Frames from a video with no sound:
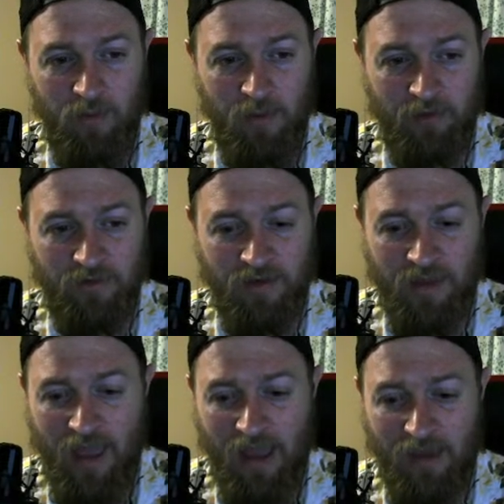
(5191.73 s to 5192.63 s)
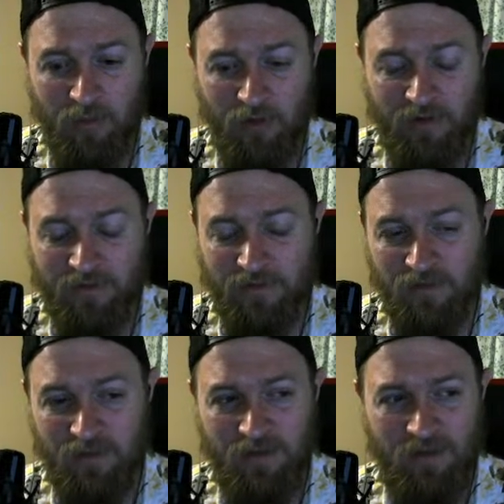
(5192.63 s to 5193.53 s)
whether it's a game or it's
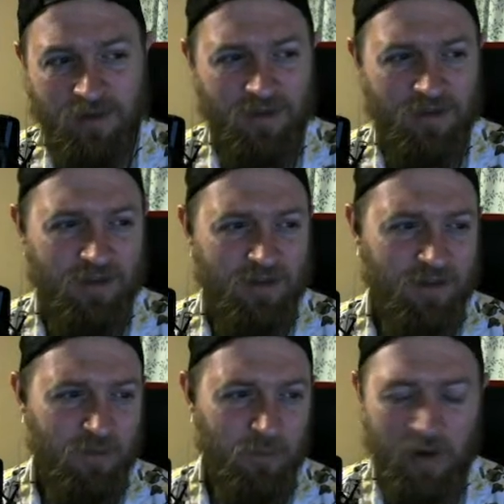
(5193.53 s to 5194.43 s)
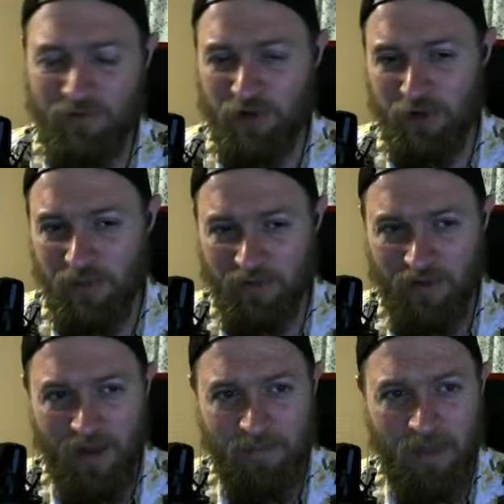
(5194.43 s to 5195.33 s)
whatever you're doing,
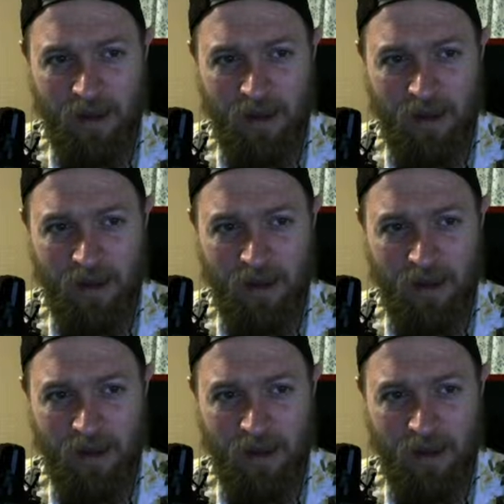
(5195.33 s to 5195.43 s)
right?